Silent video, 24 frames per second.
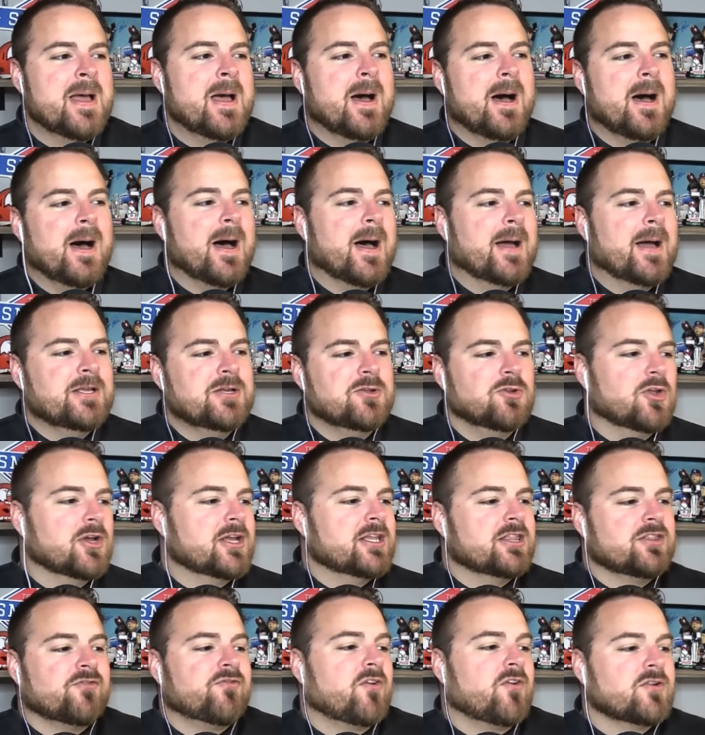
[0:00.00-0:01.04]
Uh, you look
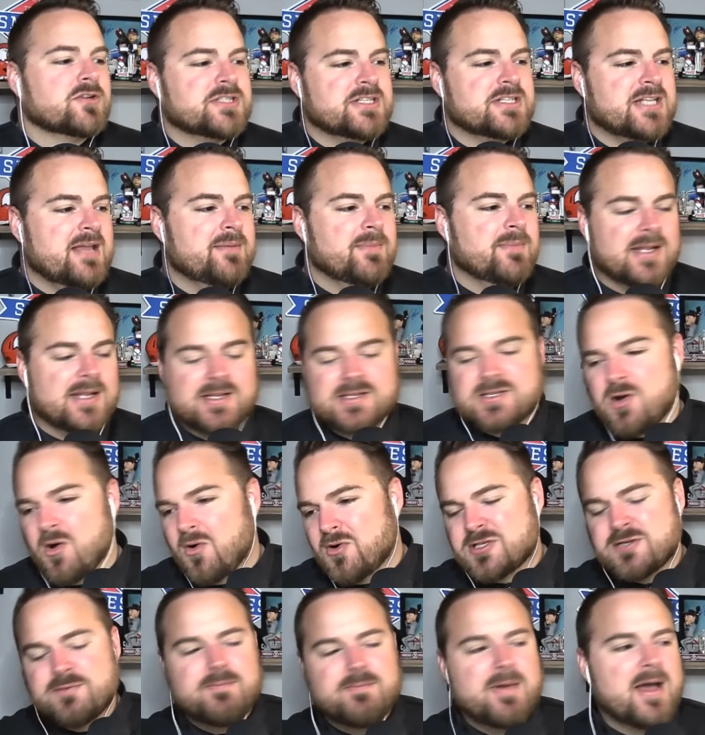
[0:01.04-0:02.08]
at the first team, and it's
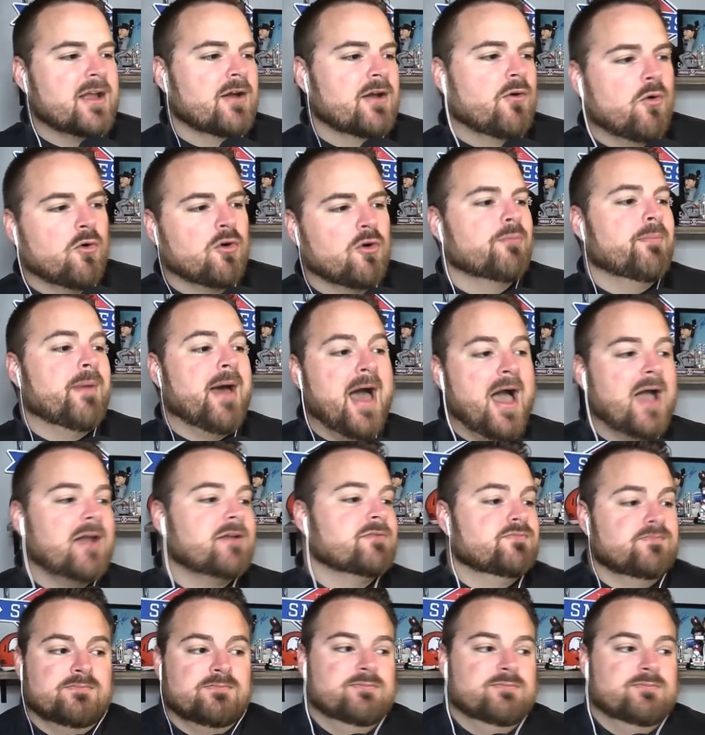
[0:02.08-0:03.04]
Carson Beck at quarterback.